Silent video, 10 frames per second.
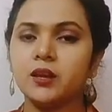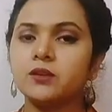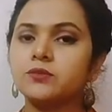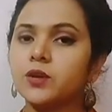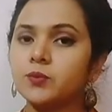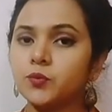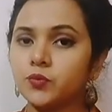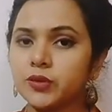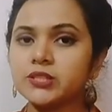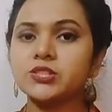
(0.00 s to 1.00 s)
from
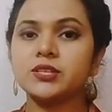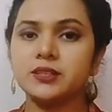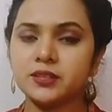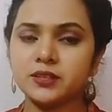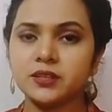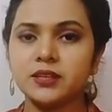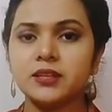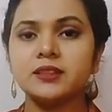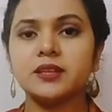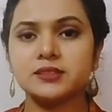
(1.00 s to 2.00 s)
which year
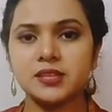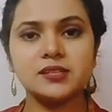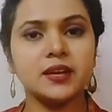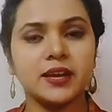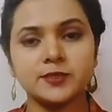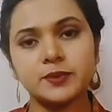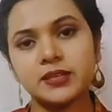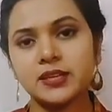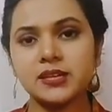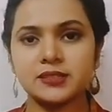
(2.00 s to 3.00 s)
the data has been
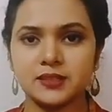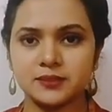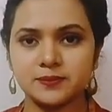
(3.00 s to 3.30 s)
collected.